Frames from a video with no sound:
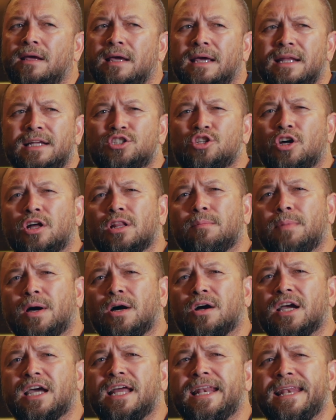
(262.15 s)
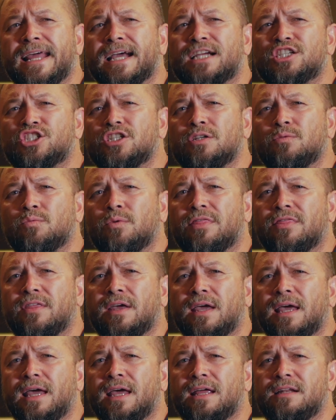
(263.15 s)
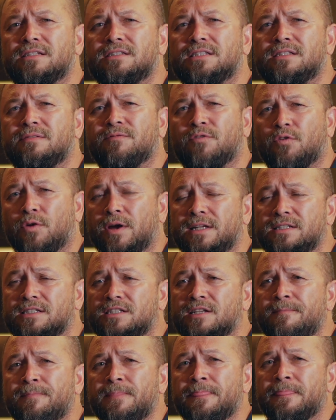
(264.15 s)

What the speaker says: And it's all about connection with the head, friends.